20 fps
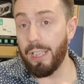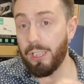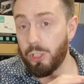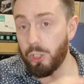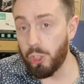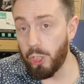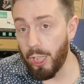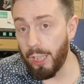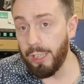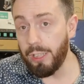
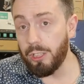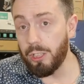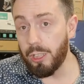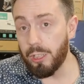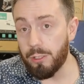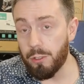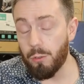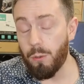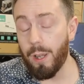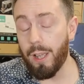It
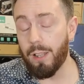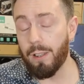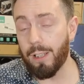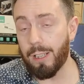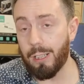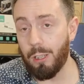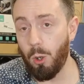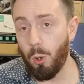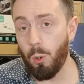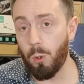changes
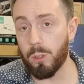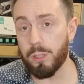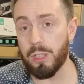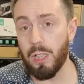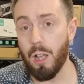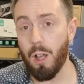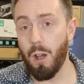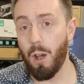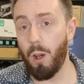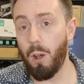throughout the
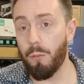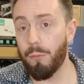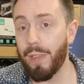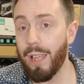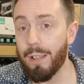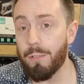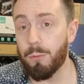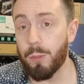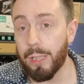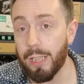course
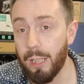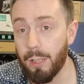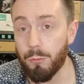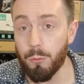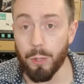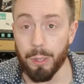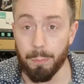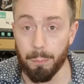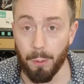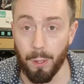of that
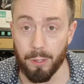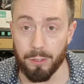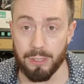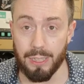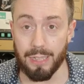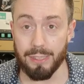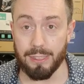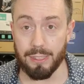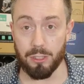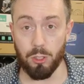recovery
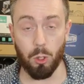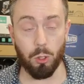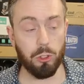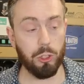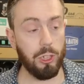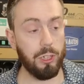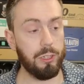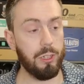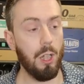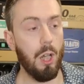process. It's
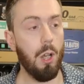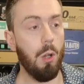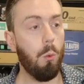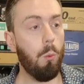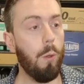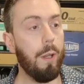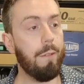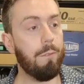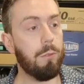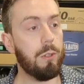not just
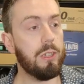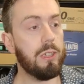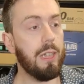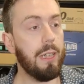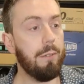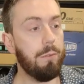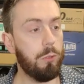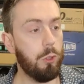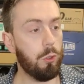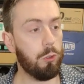we've
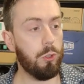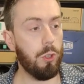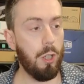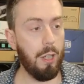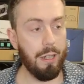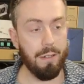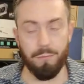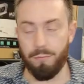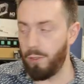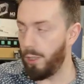received your
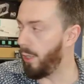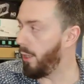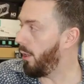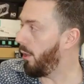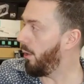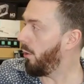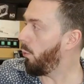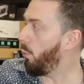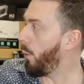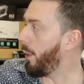drive,
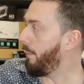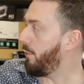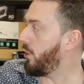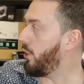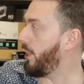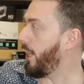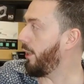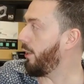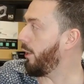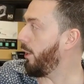
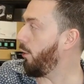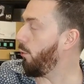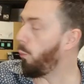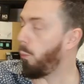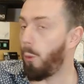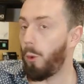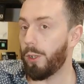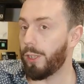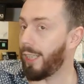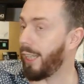We've sent
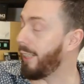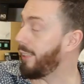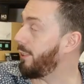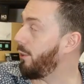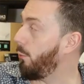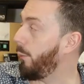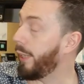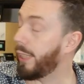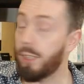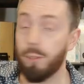you what
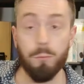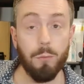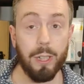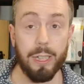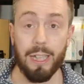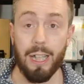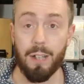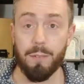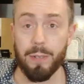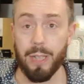data we
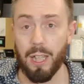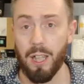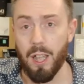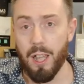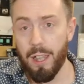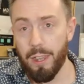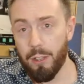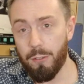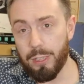can recover.